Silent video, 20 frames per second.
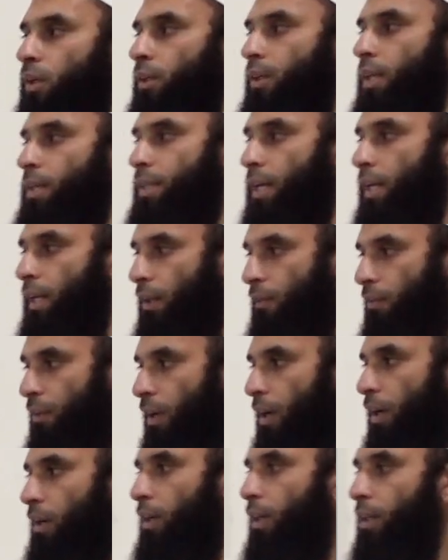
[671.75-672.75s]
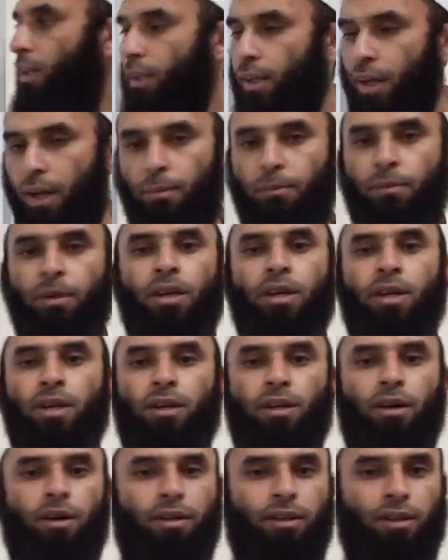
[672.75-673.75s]
There's al-idhar and idgham.
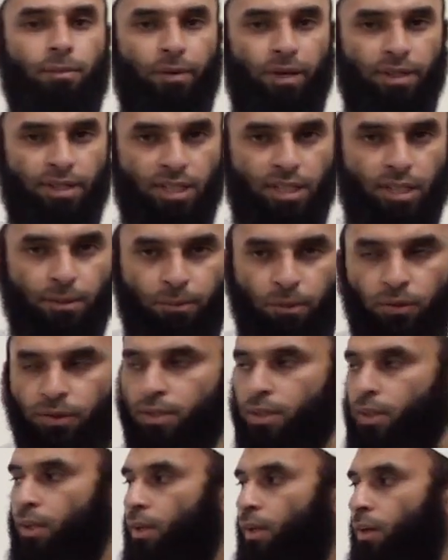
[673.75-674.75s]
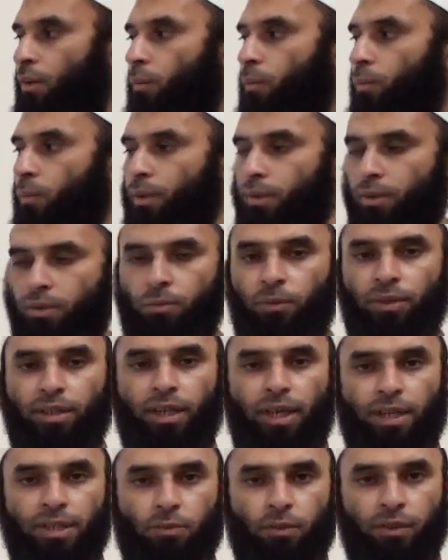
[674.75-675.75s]
And the participles, when, when it
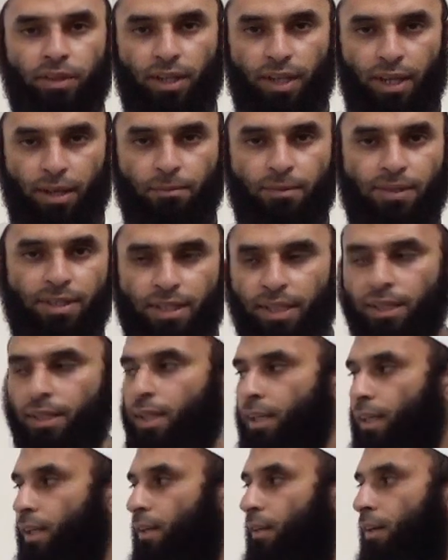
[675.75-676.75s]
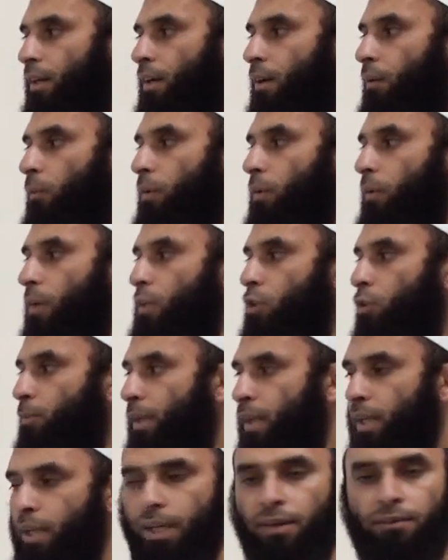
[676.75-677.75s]
ends with the Laam Saakinah, we're going to
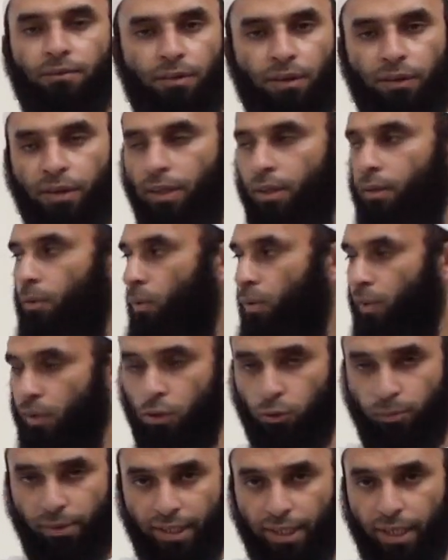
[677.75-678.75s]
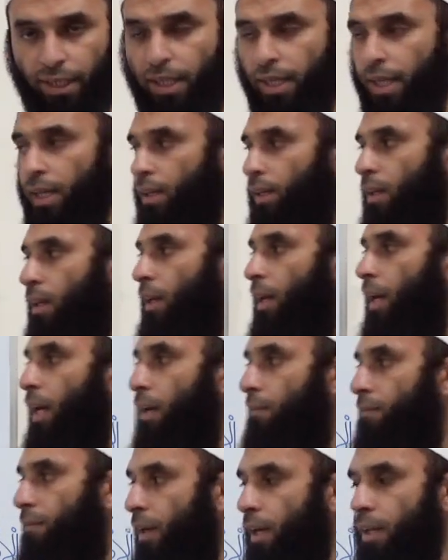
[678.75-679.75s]
make it very, uh, we're going to make it clear.
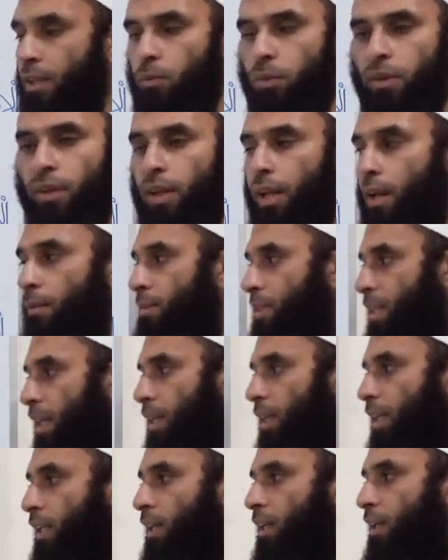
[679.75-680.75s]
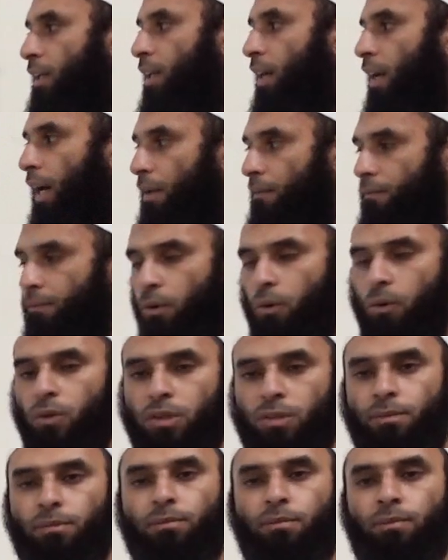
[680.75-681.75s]
If it ends with the Laam Saakinah and
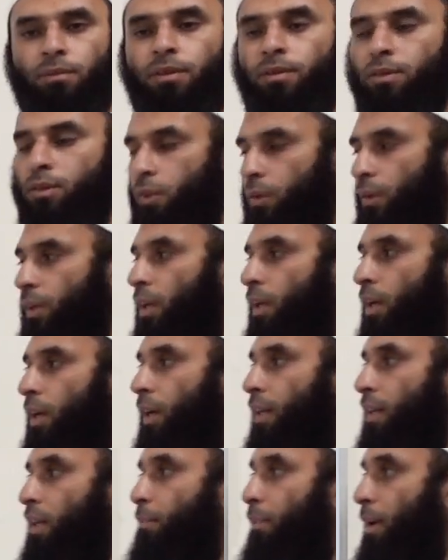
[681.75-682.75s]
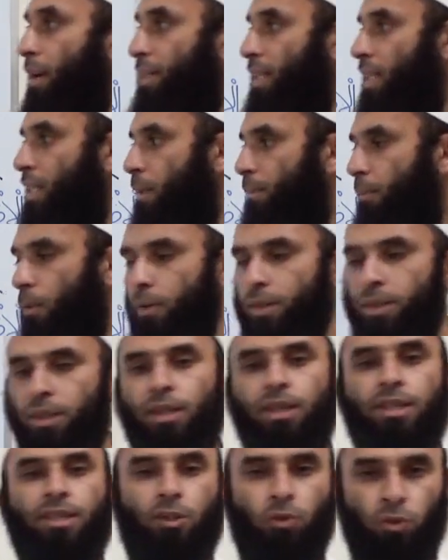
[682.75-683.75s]
follows, sorry, in the participles,
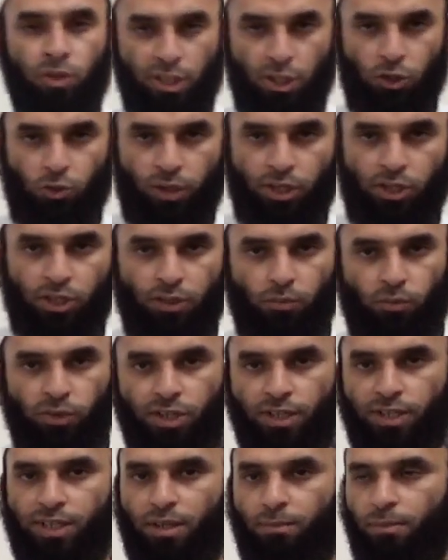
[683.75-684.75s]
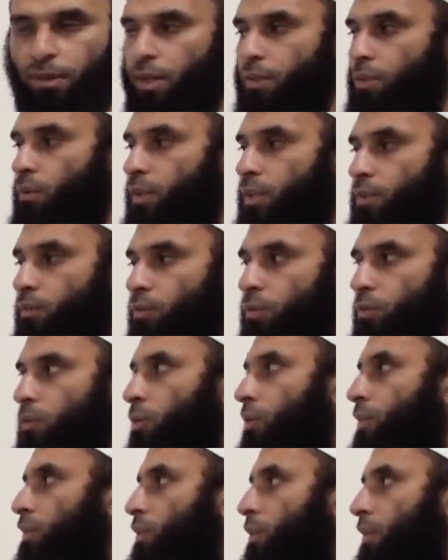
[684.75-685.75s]
it's two situations which is similar to this,
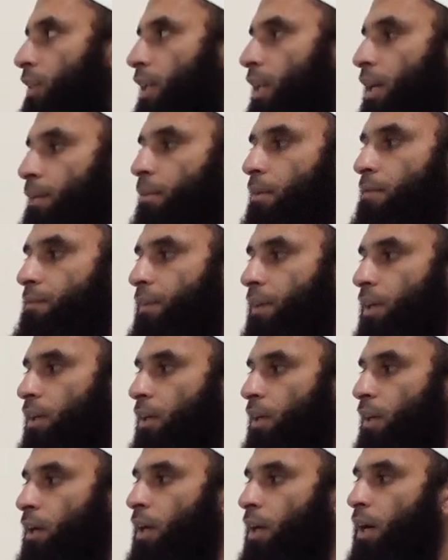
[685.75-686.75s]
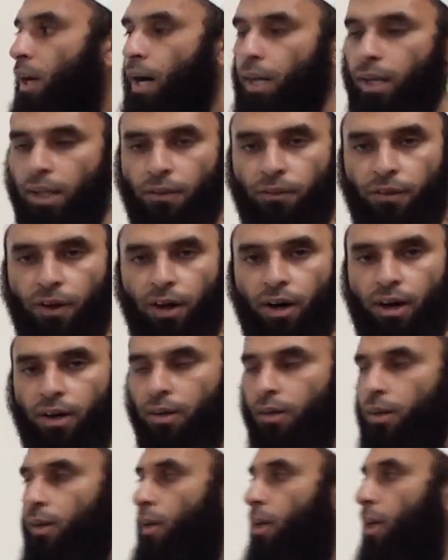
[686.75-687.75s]
to, to the Laam al-fi'l,
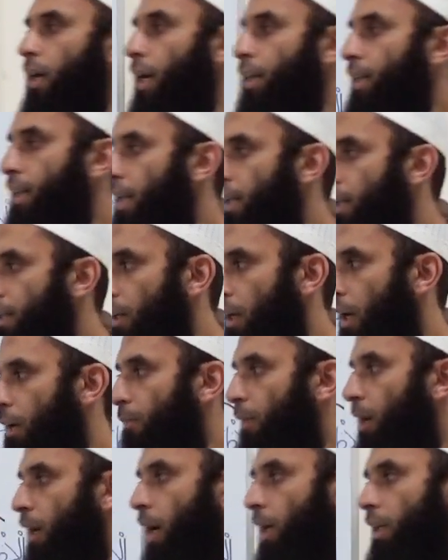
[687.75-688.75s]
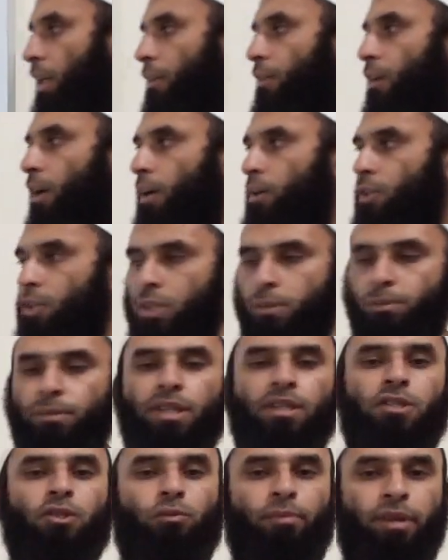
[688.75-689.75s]
al-idhar and al-idgham. Al-idhar just
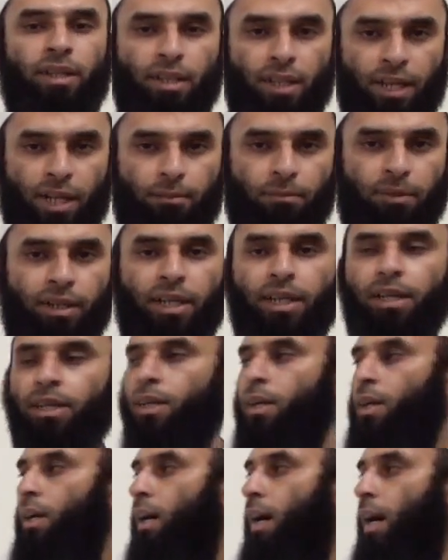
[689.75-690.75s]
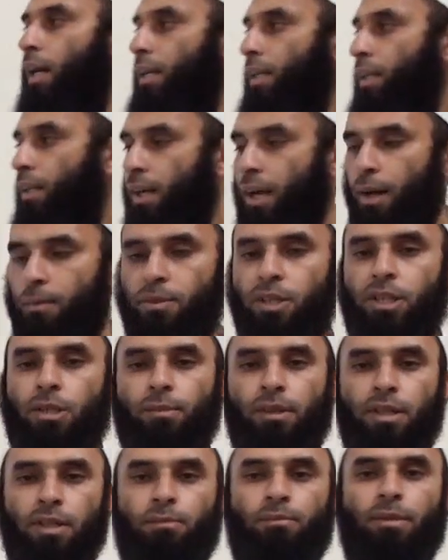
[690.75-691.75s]
means to make the Laam clear. Al-idgham just
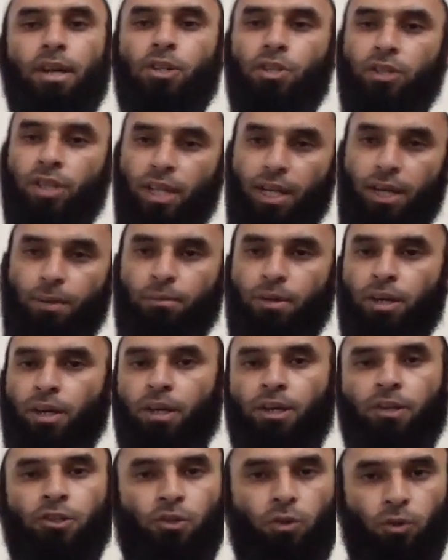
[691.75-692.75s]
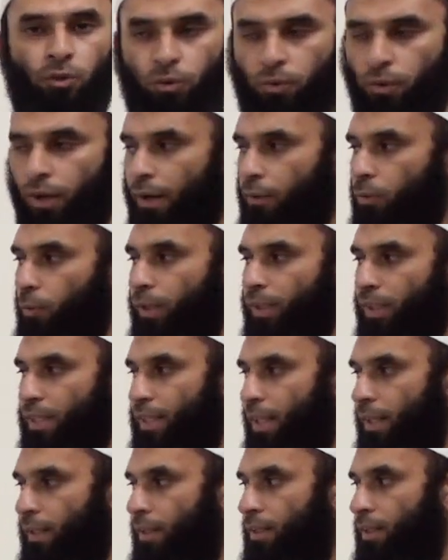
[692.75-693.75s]
means merge the Laam. So how do we
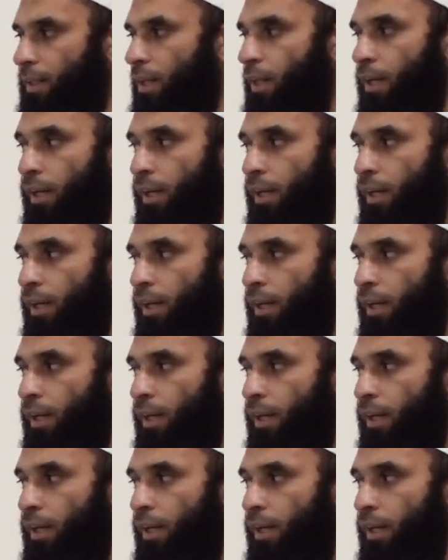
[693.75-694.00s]
understand this?